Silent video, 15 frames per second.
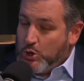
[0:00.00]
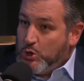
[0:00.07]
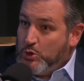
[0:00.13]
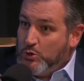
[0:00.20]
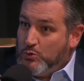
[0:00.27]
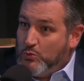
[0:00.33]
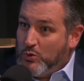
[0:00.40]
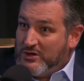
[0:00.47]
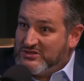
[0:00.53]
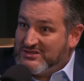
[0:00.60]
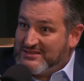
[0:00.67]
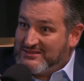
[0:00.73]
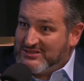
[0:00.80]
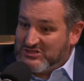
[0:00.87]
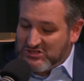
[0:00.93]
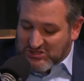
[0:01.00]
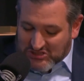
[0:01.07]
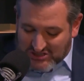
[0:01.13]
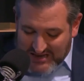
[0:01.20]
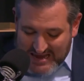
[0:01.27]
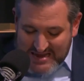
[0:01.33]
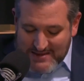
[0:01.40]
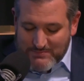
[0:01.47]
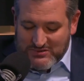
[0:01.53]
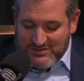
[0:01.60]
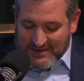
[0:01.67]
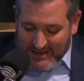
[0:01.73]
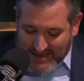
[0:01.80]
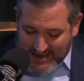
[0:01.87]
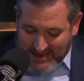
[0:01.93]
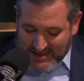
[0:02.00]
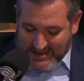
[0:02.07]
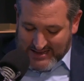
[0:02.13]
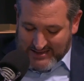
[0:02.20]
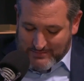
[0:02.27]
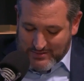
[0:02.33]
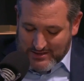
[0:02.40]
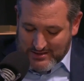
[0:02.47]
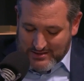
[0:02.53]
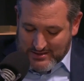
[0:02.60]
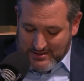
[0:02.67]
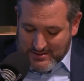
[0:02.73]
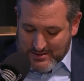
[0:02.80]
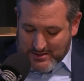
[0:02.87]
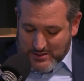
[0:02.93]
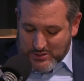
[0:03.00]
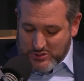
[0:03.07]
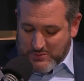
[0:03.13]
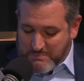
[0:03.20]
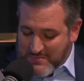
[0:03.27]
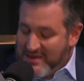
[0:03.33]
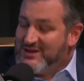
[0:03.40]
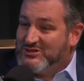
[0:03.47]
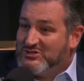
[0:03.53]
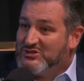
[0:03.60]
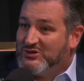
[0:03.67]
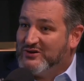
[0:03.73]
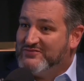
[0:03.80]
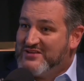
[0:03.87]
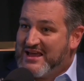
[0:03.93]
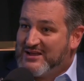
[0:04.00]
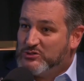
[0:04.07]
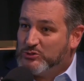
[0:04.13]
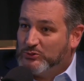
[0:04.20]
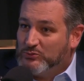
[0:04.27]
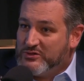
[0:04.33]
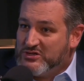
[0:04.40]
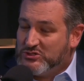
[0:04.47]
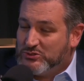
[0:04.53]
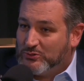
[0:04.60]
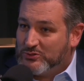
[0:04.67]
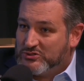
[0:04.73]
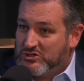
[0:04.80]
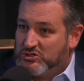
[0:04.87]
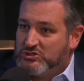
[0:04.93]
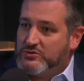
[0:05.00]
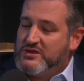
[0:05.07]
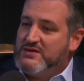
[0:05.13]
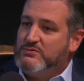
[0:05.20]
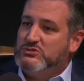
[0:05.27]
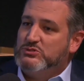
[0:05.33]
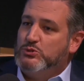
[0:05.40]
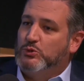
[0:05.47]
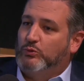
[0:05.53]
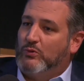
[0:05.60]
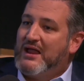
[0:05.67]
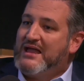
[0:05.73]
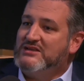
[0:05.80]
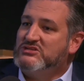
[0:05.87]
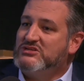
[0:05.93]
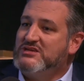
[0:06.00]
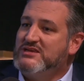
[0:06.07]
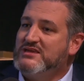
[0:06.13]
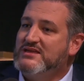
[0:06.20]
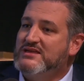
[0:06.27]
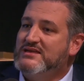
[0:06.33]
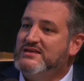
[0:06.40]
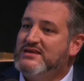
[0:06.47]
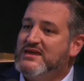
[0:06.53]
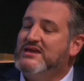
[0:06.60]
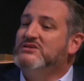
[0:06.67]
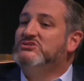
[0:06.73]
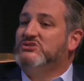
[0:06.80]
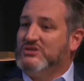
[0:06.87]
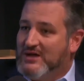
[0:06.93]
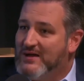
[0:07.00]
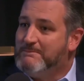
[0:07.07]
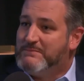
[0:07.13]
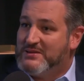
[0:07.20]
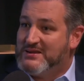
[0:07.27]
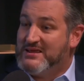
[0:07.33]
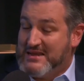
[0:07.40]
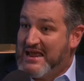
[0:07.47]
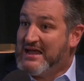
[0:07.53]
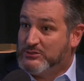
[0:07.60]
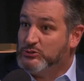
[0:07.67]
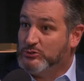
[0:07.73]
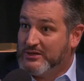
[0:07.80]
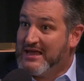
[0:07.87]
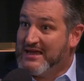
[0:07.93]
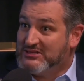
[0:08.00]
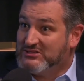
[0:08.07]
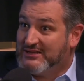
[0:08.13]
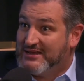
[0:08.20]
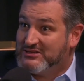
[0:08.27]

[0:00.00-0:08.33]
who was at the same time the Minister of Natural Resources. So he was granting his company natural gas